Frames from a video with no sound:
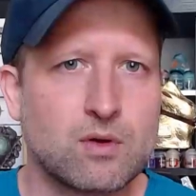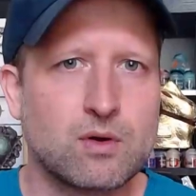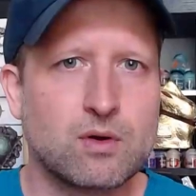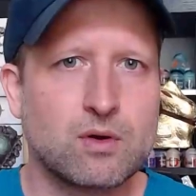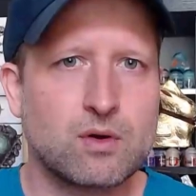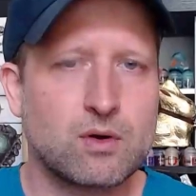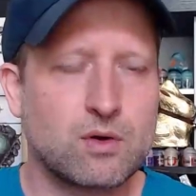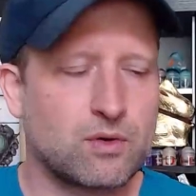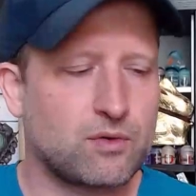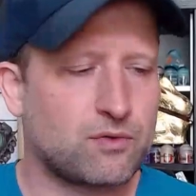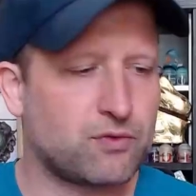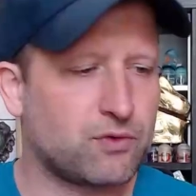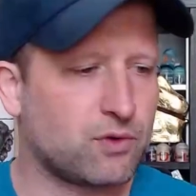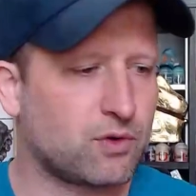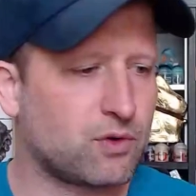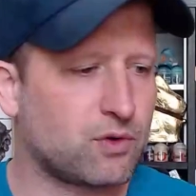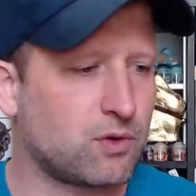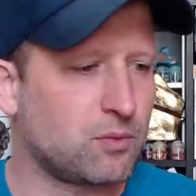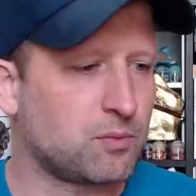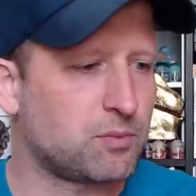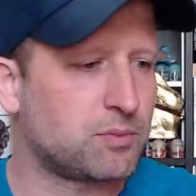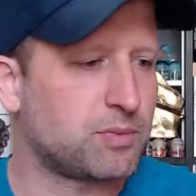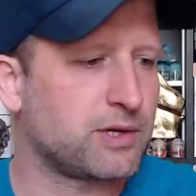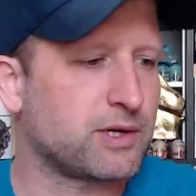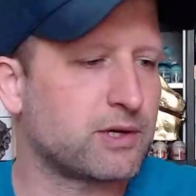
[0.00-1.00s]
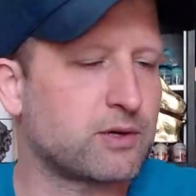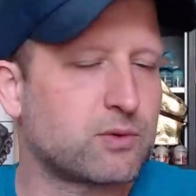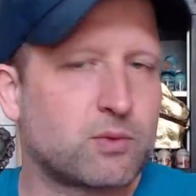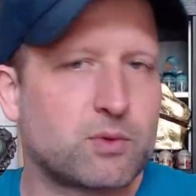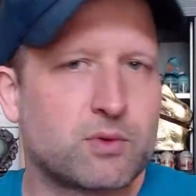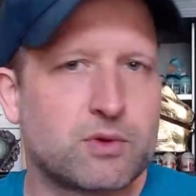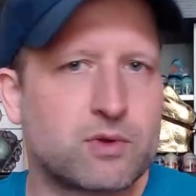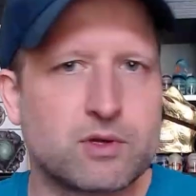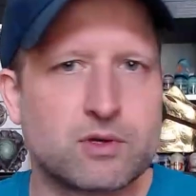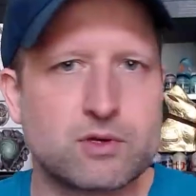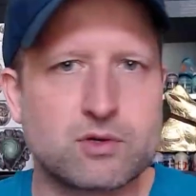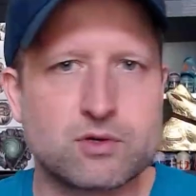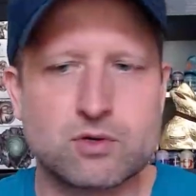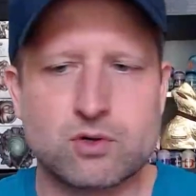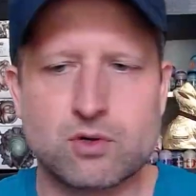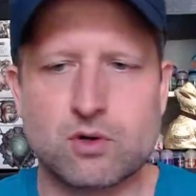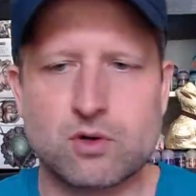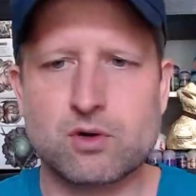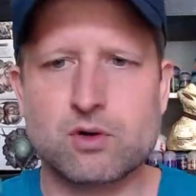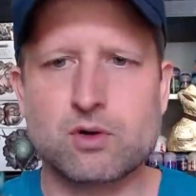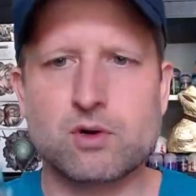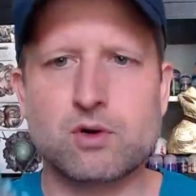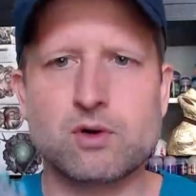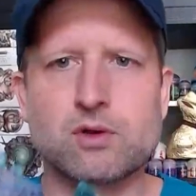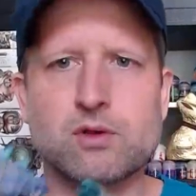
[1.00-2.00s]
or if you compare it with the
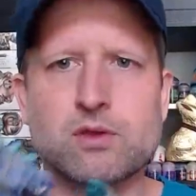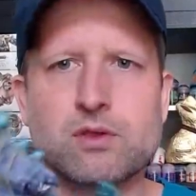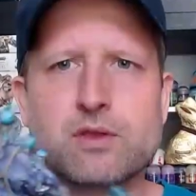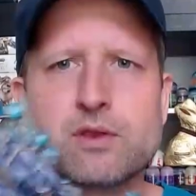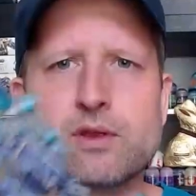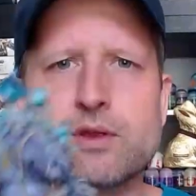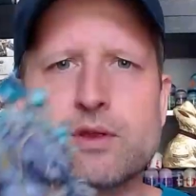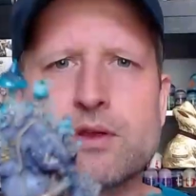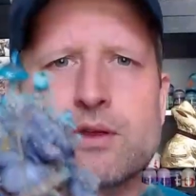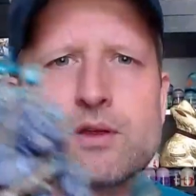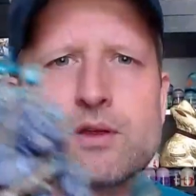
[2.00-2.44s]
Troggoth,